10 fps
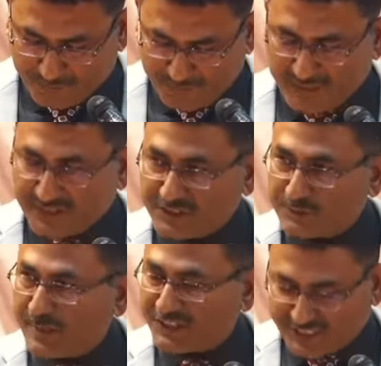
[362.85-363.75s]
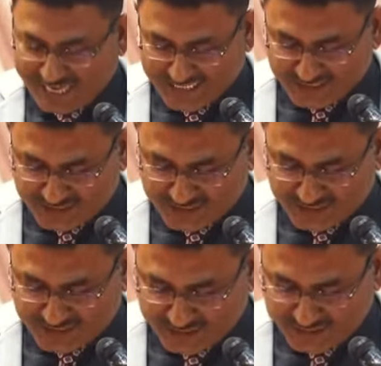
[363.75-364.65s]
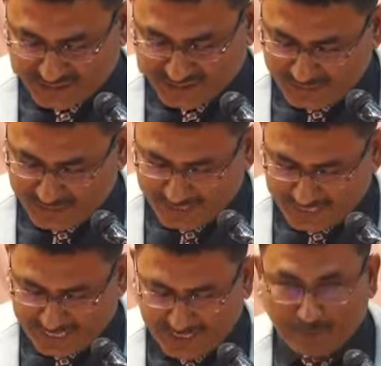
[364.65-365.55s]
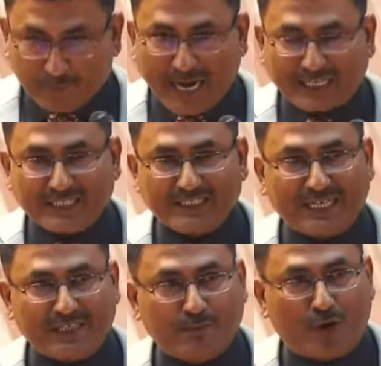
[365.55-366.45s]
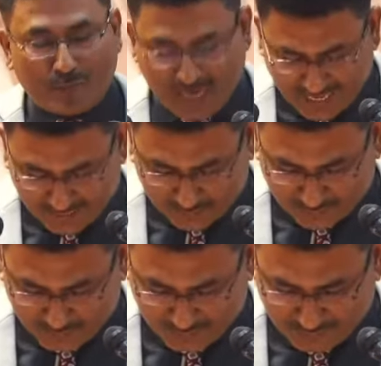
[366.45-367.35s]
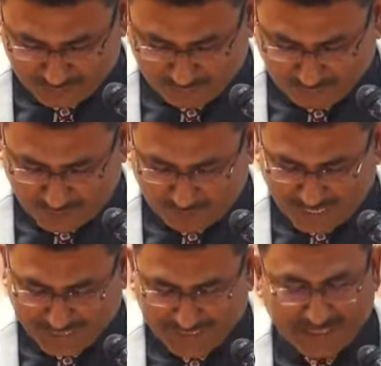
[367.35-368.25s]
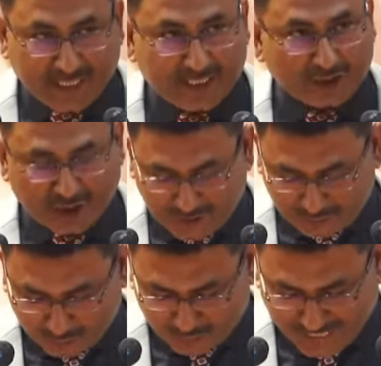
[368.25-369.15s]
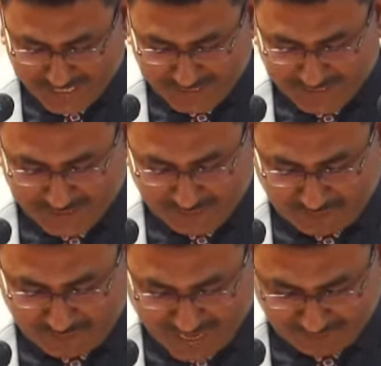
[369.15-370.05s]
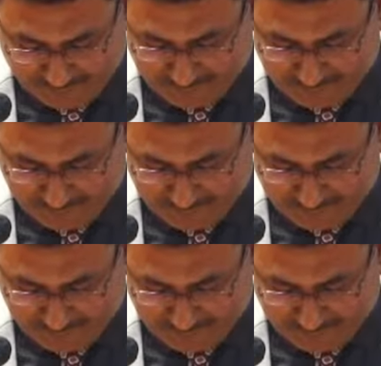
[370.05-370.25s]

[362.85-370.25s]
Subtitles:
He specialized in criminal law and practiced at Bombay High Court from 1983 to 1985.